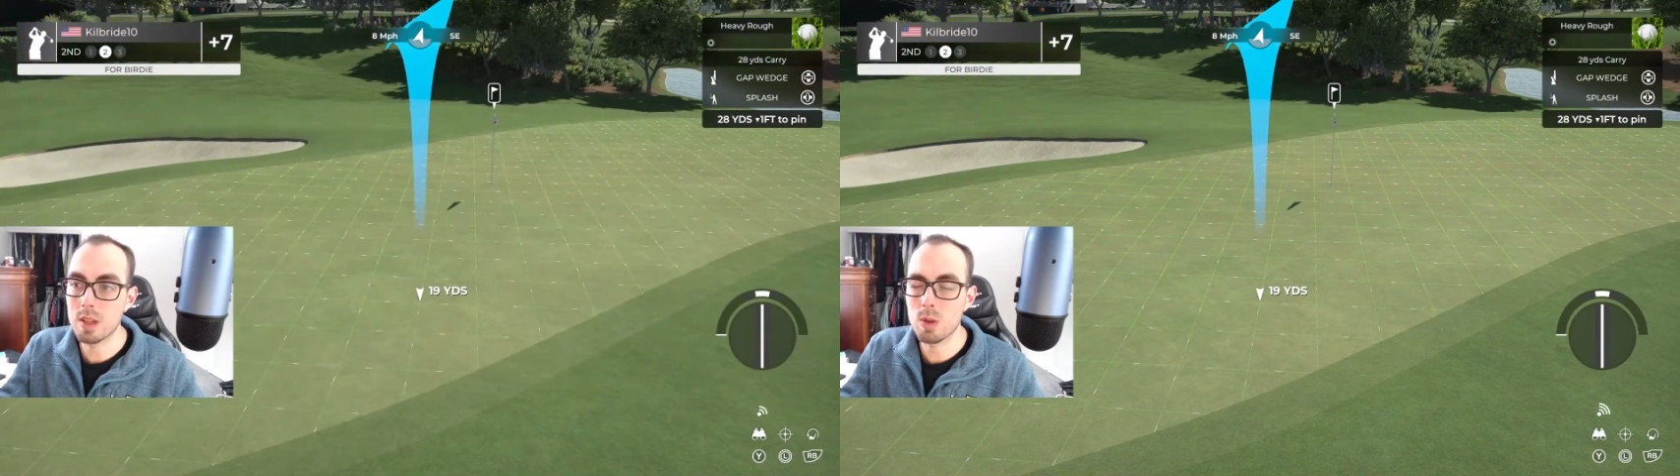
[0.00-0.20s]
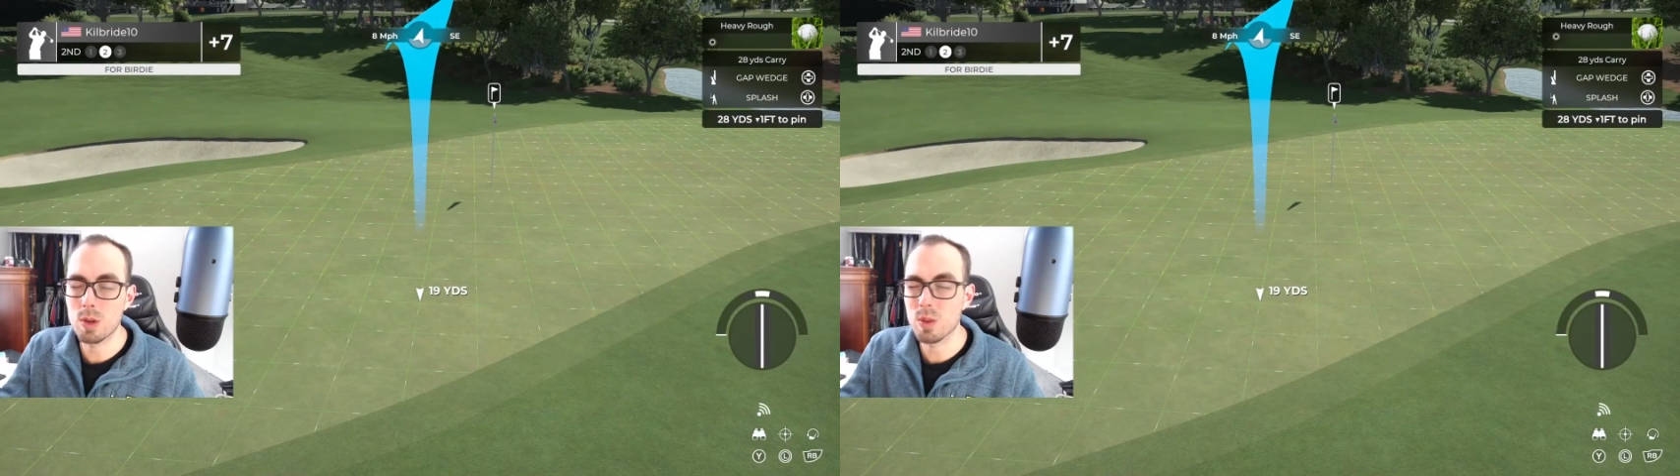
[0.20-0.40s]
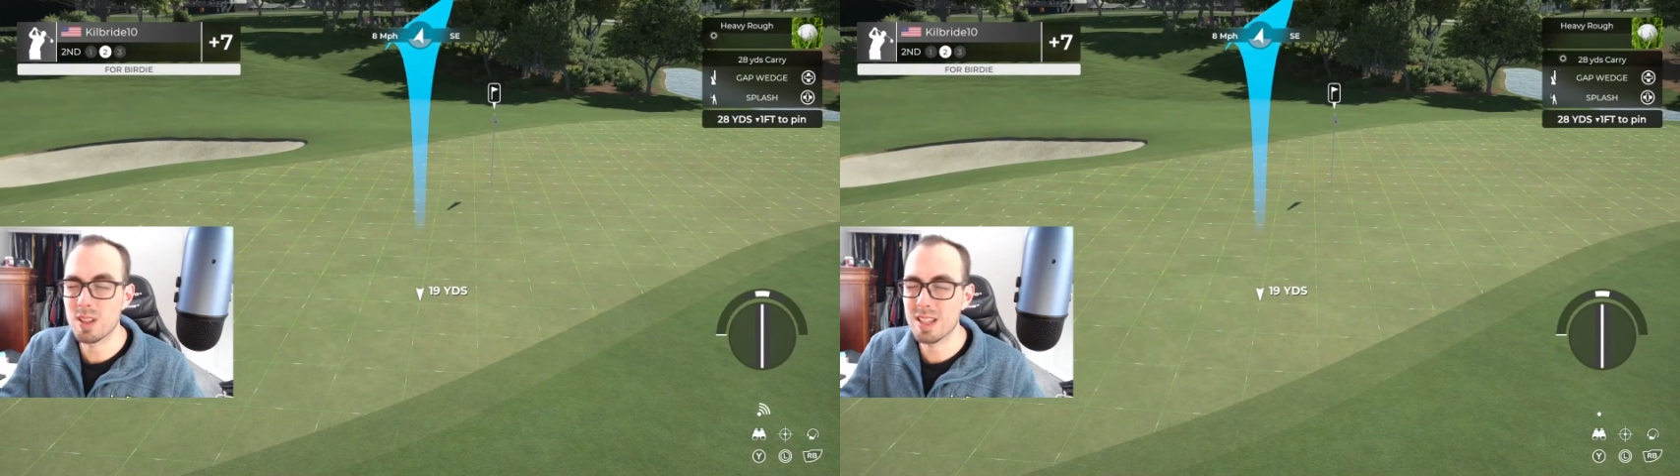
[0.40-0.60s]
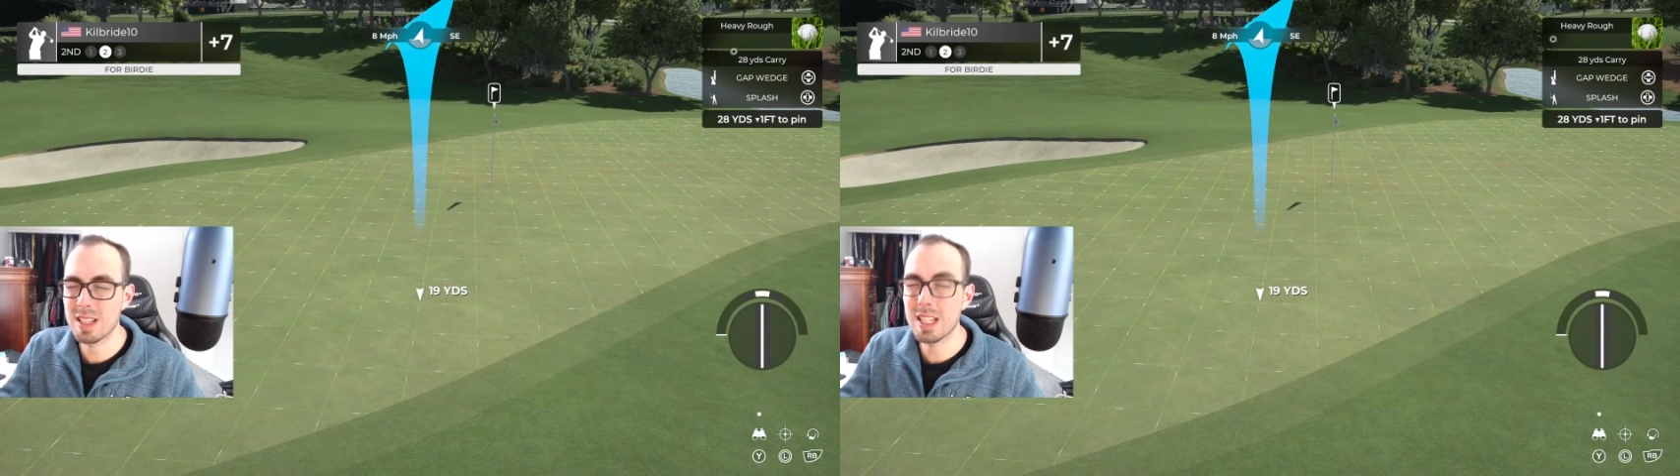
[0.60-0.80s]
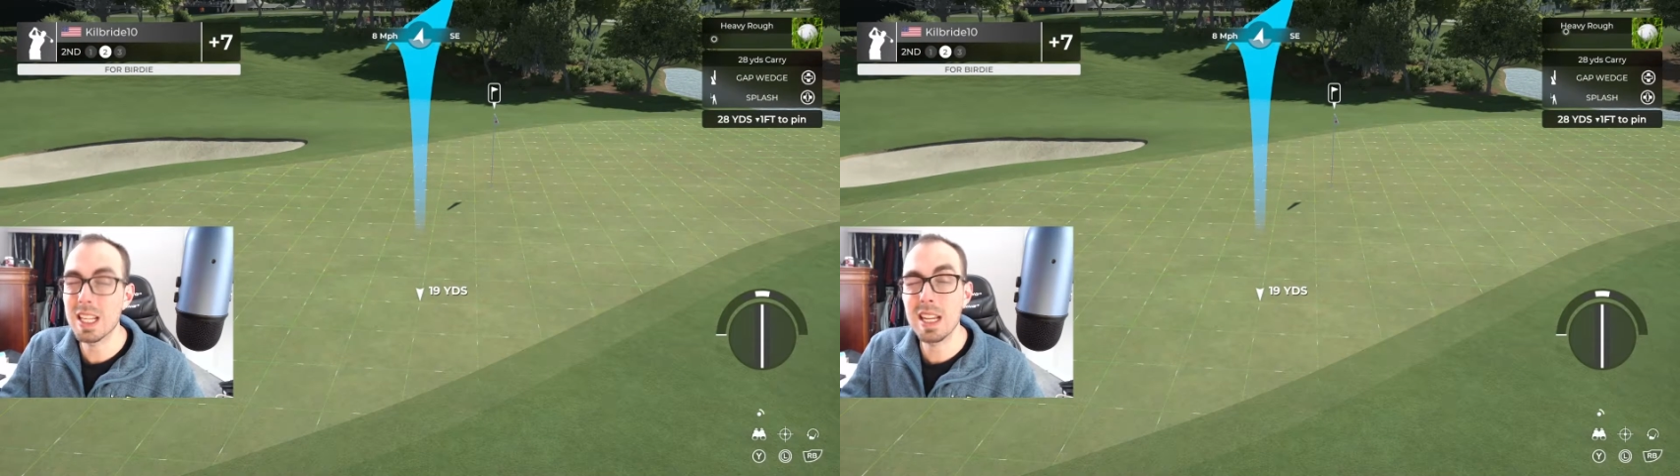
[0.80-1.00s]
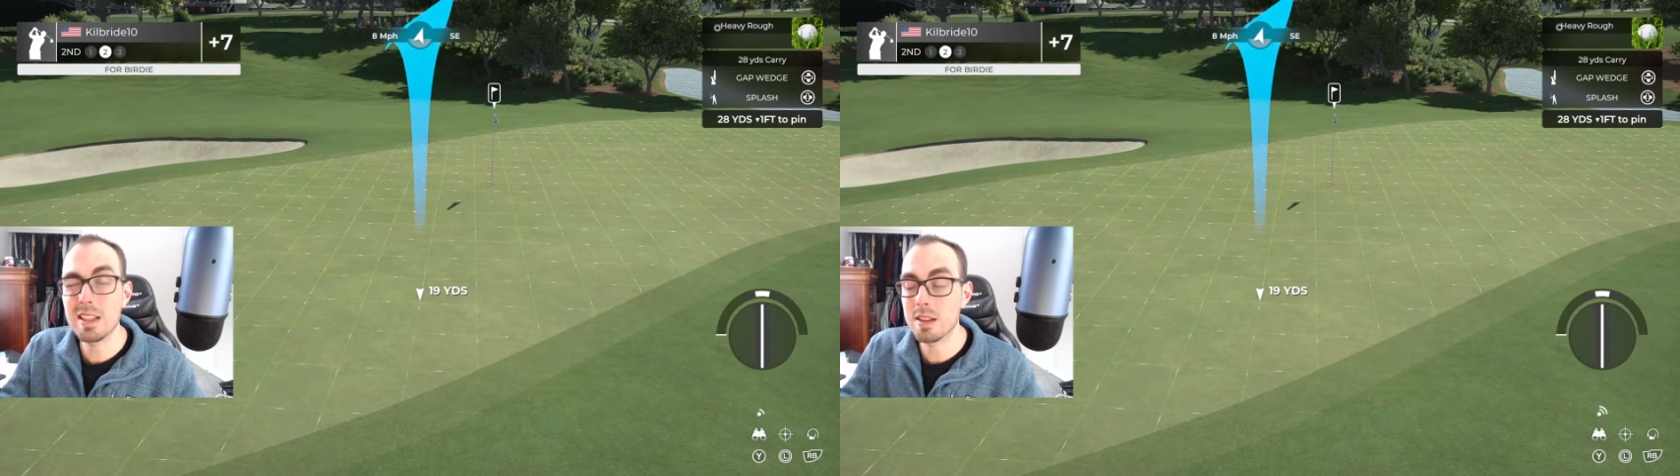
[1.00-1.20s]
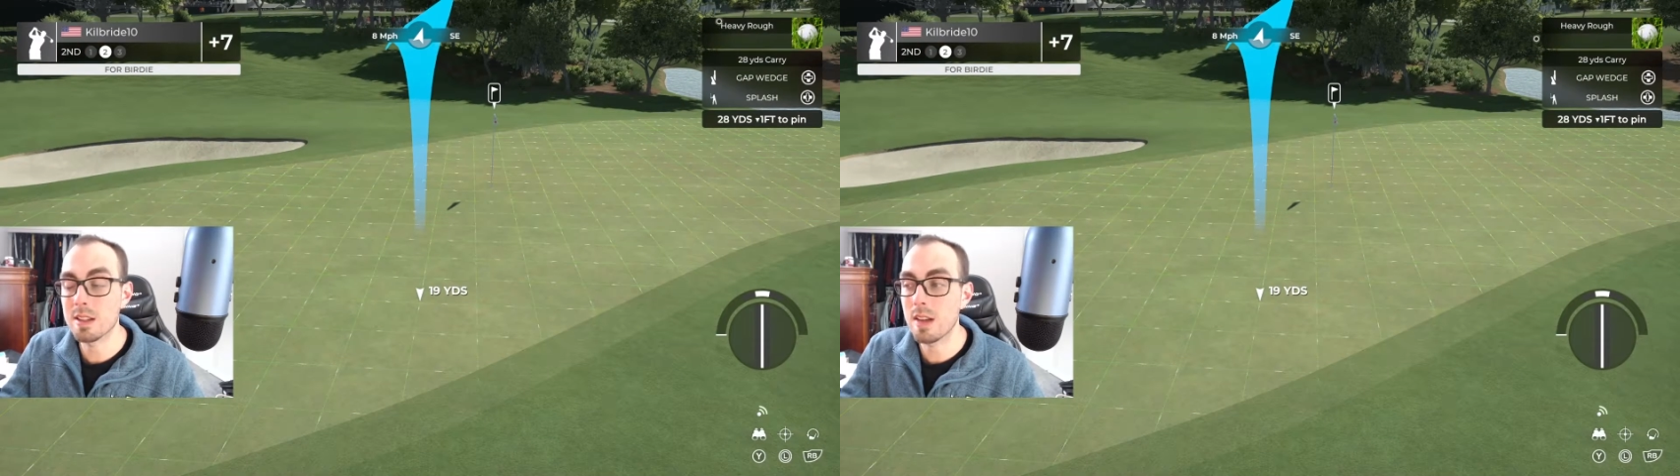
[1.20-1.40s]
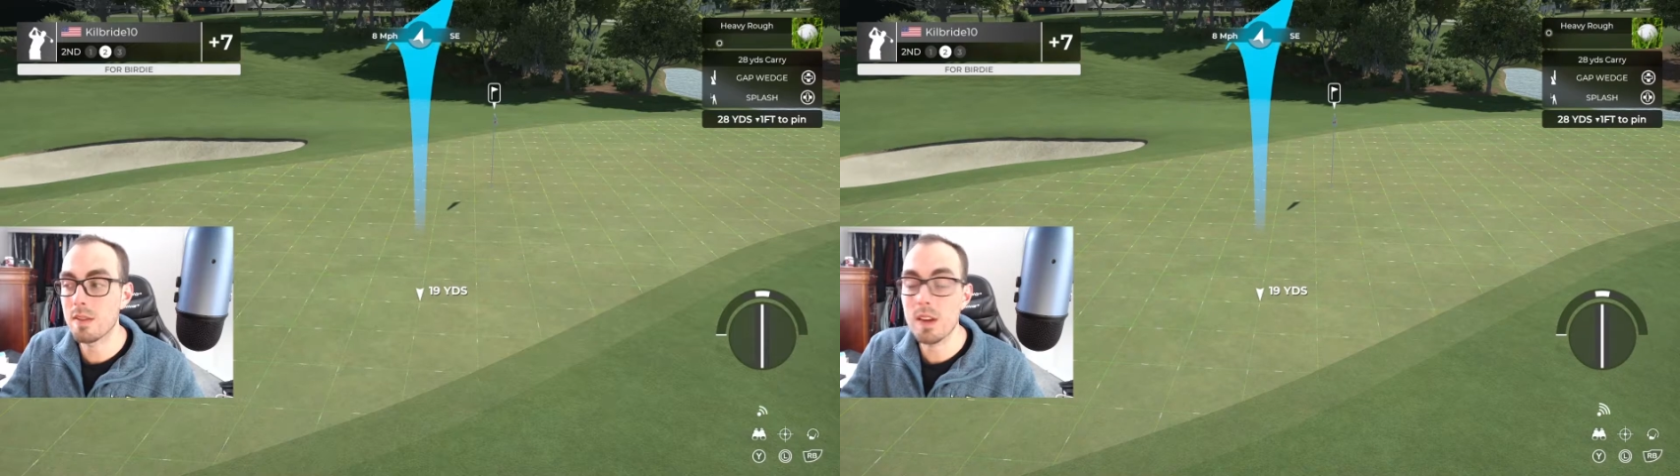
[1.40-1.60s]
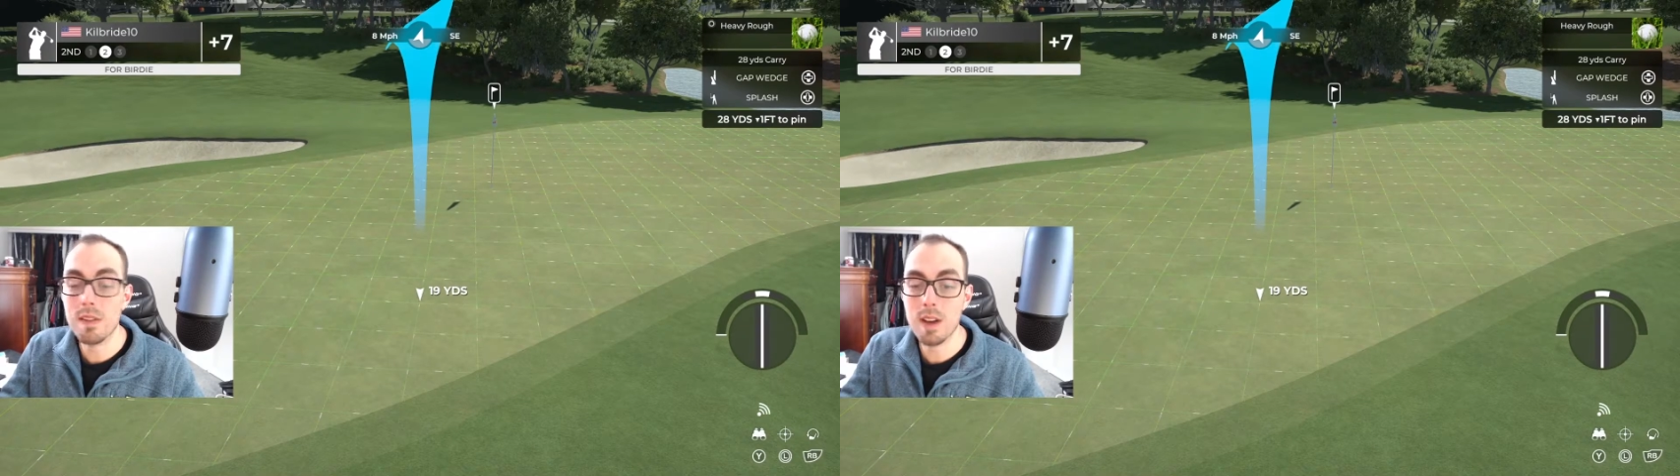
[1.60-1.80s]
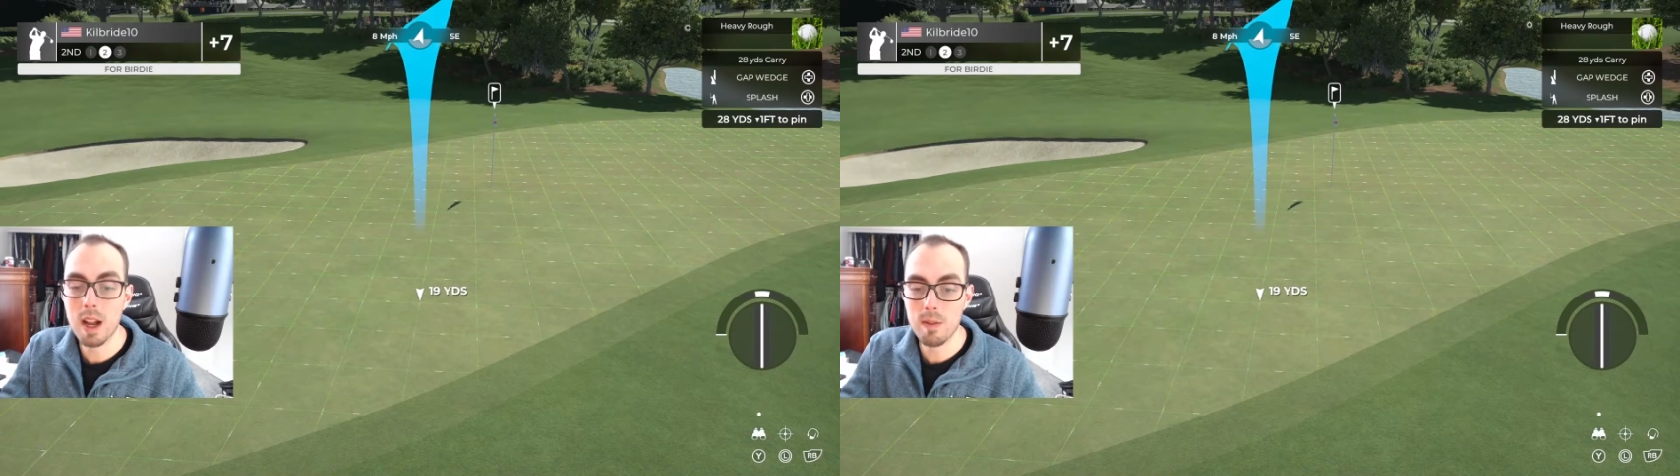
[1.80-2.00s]
which was 68 to
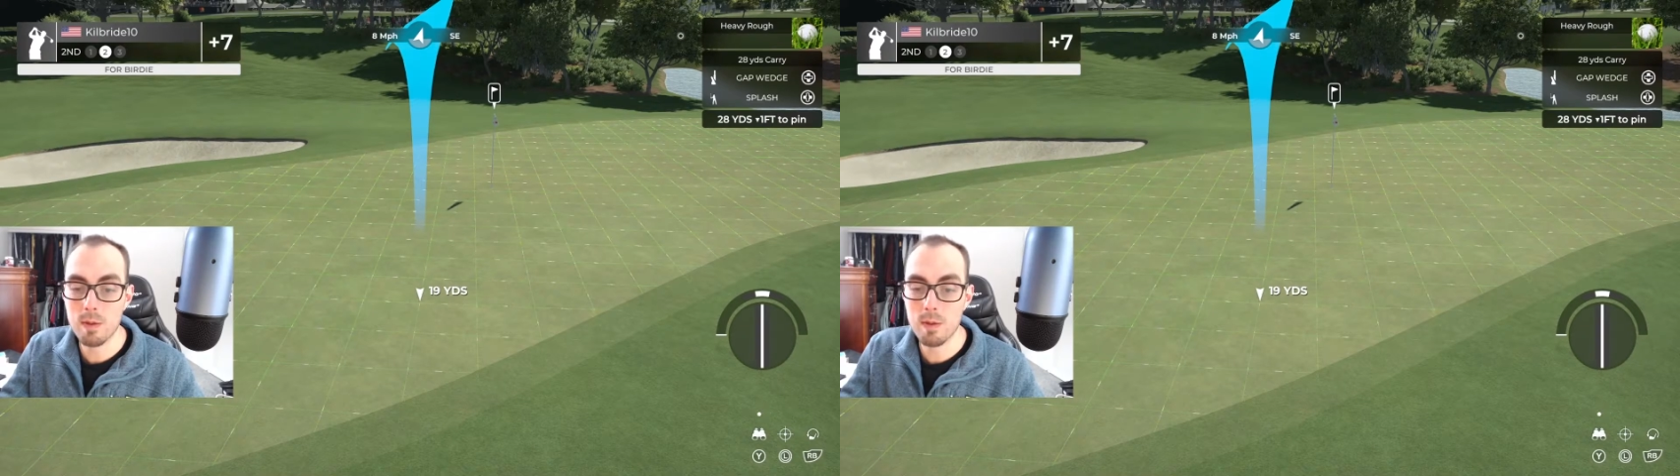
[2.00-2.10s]
75,